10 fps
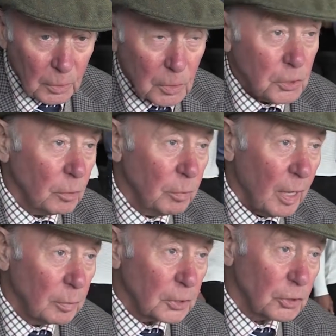you should be
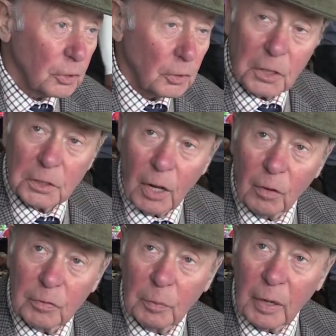able to structure
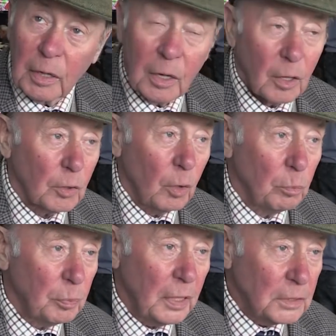yourself to be
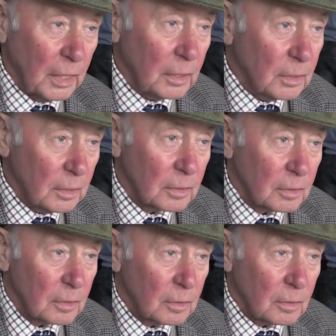competing
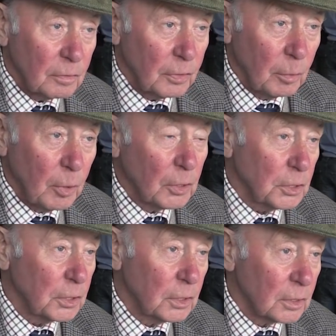for a
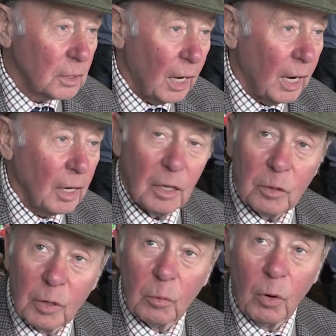much higher
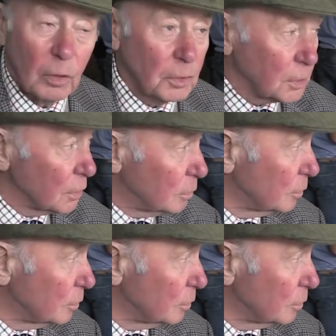rewards.